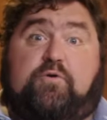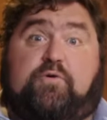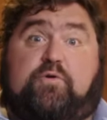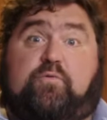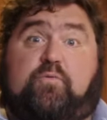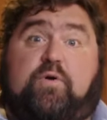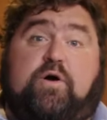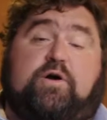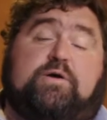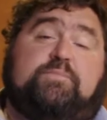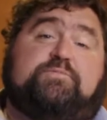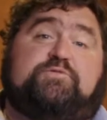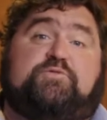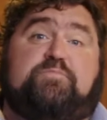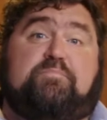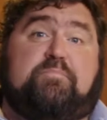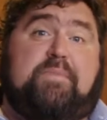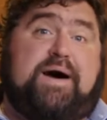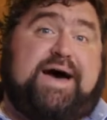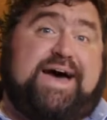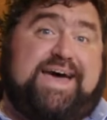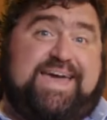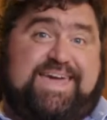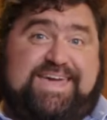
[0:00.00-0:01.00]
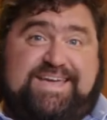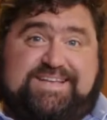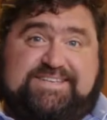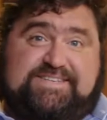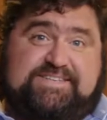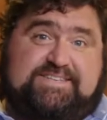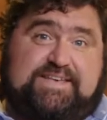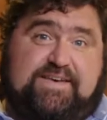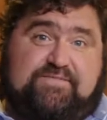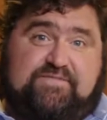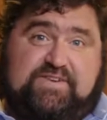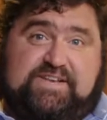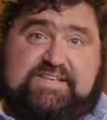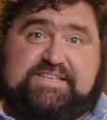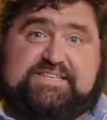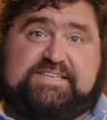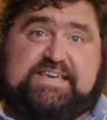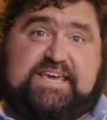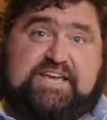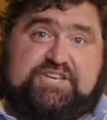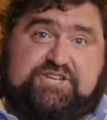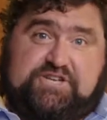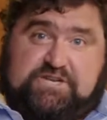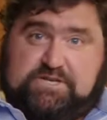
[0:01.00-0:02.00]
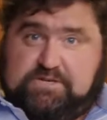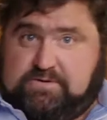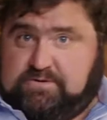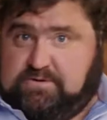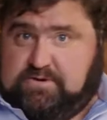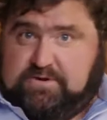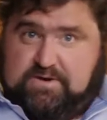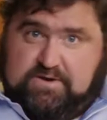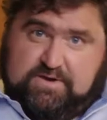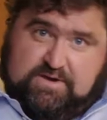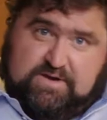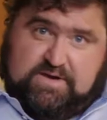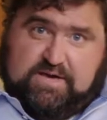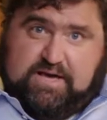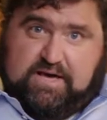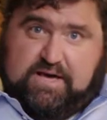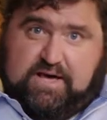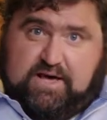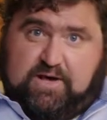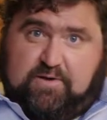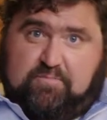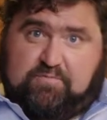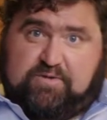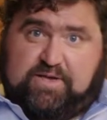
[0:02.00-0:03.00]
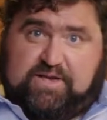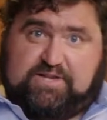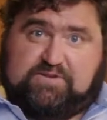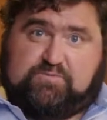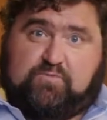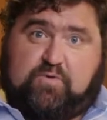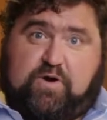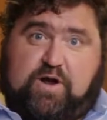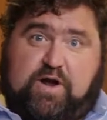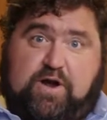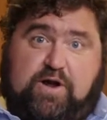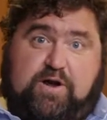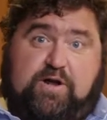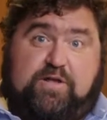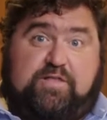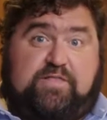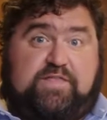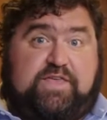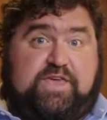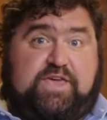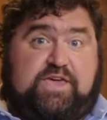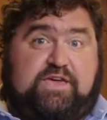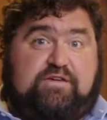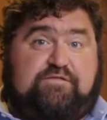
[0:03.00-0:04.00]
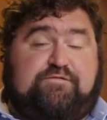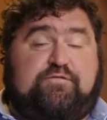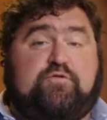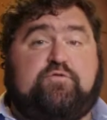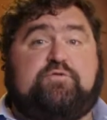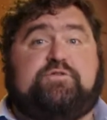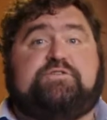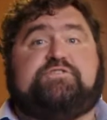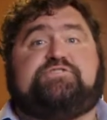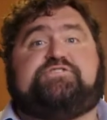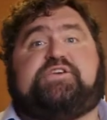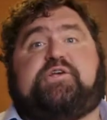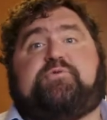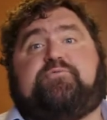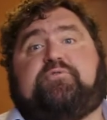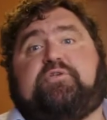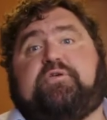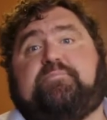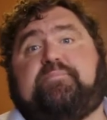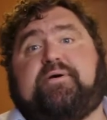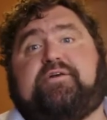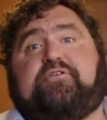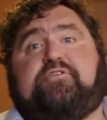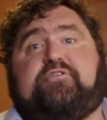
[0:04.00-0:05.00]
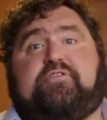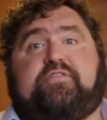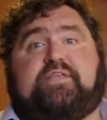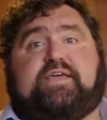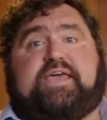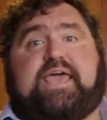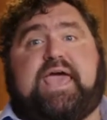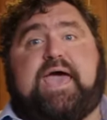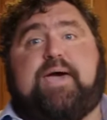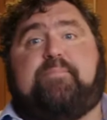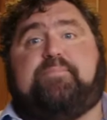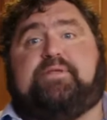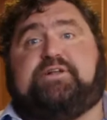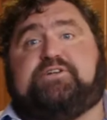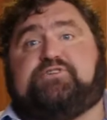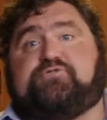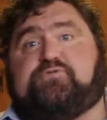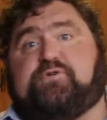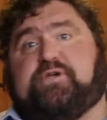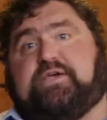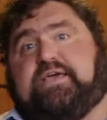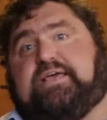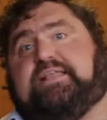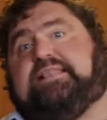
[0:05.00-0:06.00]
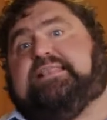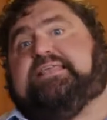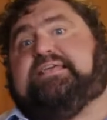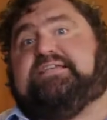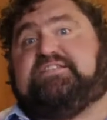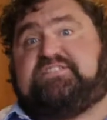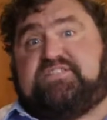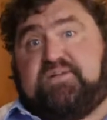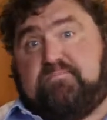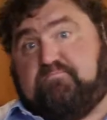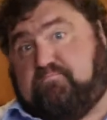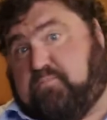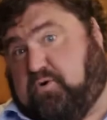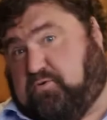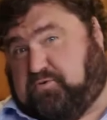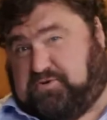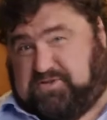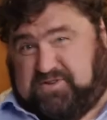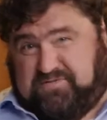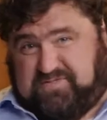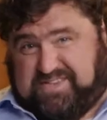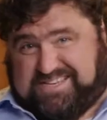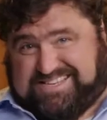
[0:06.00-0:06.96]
and welcome to my 70s kitchen, a place where the food is generally better than the cabinetry, at least most of the